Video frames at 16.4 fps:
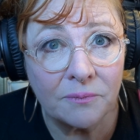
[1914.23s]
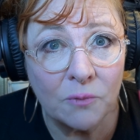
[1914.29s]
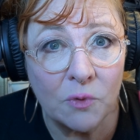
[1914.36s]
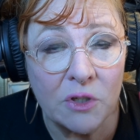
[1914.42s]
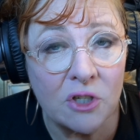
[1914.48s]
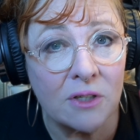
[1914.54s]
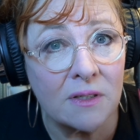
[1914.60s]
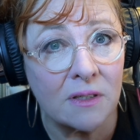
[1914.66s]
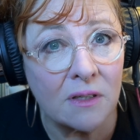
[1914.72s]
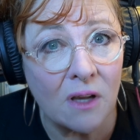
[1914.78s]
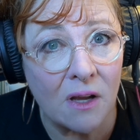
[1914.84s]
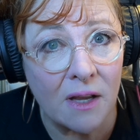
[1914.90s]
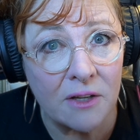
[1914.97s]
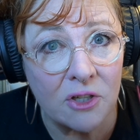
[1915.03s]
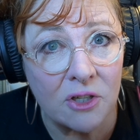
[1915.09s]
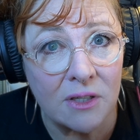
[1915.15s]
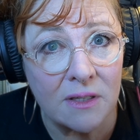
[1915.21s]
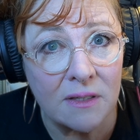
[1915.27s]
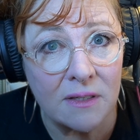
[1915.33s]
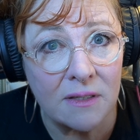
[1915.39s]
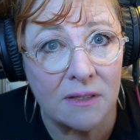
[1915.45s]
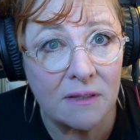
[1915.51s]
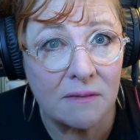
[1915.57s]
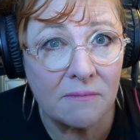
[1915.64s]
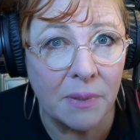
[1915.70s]
which is a
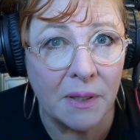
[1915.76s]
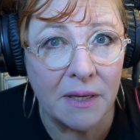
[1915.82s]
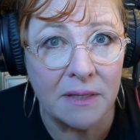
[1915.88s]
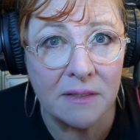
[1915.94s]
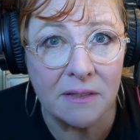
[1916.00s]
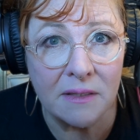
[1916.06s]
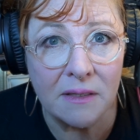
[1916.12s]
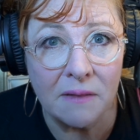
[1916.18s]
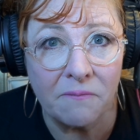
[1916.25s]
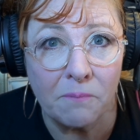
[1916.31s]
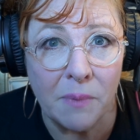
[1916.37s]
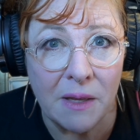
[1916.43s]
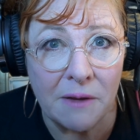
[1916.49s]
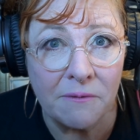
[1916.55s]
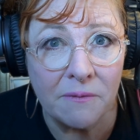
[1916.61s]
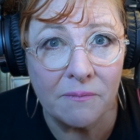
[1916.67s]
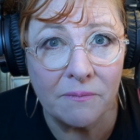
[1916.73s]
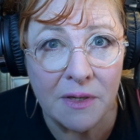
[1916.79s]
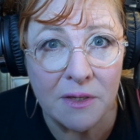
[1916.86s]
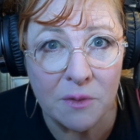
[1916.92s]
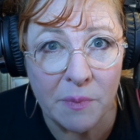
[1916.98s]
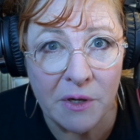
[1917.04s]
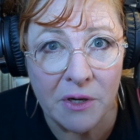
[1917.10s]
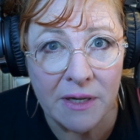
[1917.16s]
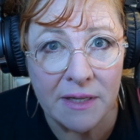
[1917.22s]
conscious place to be
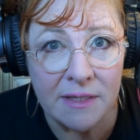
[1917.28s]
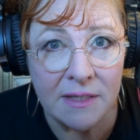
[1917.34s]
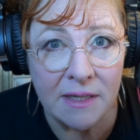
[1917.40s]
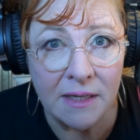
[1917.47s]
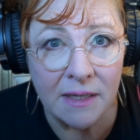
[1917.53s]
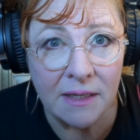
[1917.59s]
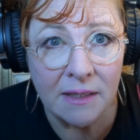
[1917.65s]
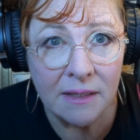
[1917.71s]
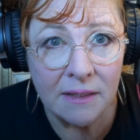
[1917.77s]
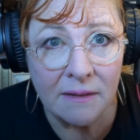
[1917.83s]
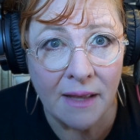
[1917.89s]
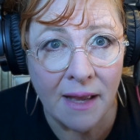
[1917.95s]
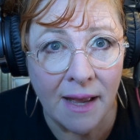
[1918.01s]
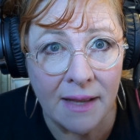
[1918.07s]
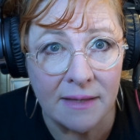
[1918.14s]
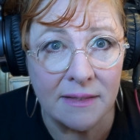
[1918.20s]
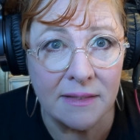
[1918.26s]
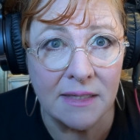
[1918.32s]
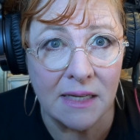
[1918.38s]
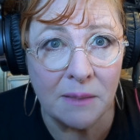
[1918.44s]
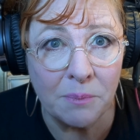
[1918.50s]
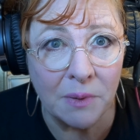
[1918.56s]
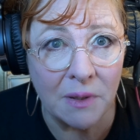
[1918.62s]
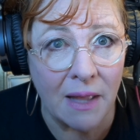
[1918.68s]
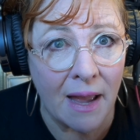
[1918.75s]
experiencing that
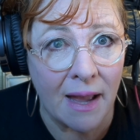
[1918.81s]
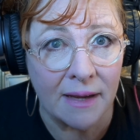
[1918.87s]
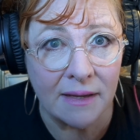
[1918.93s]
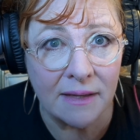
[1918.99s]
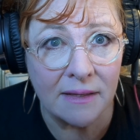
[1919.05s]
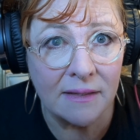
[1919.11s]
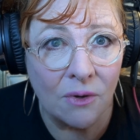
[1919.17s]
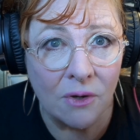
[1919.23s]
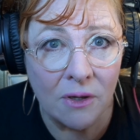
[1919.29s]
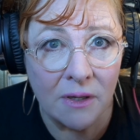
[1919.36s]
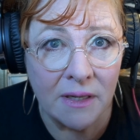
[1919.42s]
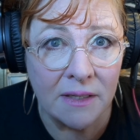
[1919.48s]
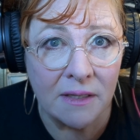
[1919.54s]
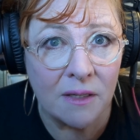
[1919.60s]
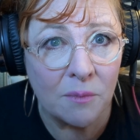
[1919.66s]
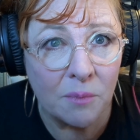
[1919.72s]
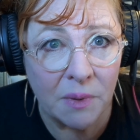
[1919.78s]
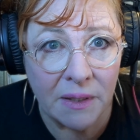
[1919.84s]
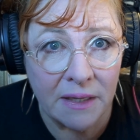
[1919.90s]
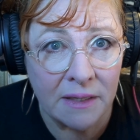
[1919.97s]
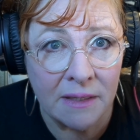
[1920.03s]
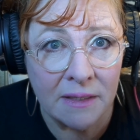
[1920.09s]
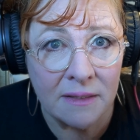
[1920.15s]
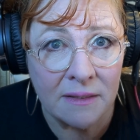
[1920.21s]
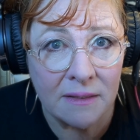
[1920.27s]
deep lack or
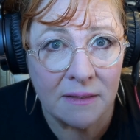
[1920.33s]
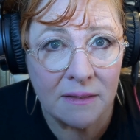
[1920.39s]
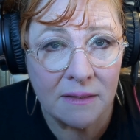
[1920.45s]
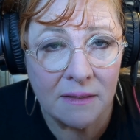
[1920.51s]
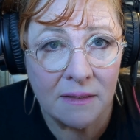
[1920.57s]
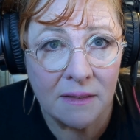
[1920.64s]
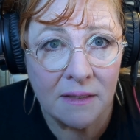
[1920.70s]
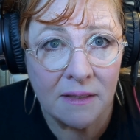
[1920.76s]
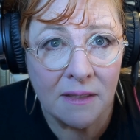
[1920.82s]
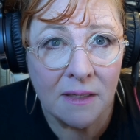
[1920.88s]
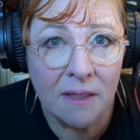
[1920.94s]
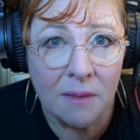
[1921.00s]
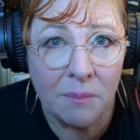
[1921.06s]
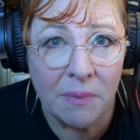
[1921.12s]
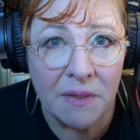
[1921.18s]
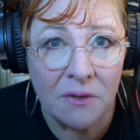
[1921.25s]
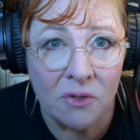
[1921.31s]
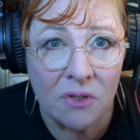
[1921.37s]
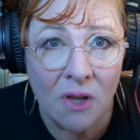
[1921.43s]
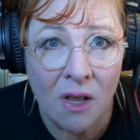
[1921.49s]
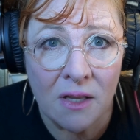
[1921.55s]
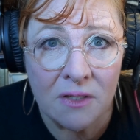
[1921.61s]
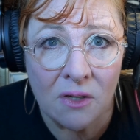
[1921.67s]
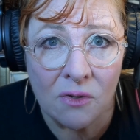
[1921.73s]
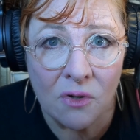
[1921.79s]
incompleteness. But there's
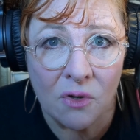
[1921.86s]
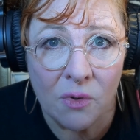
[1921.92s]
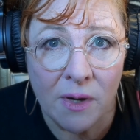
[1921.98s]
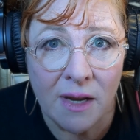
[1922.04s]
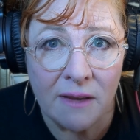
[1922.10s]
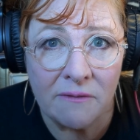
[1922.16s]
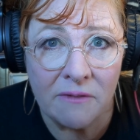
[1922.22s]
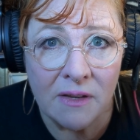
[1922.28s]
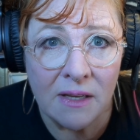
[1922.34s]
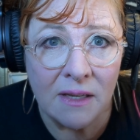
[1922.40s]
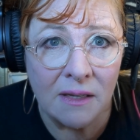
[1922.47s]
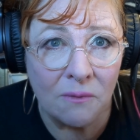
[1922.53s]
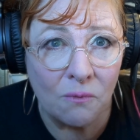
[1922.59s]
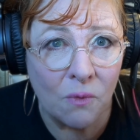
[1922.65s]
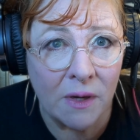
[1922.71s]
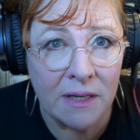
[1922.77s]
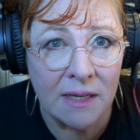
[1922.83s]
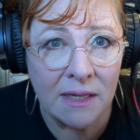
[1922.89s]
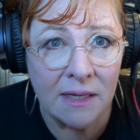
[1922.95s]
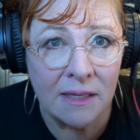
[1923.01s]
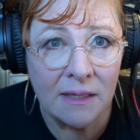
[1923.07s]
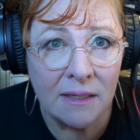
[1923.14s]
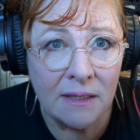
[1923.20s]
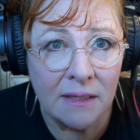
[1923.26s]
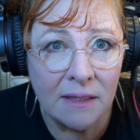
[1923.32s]
also craving and wanting,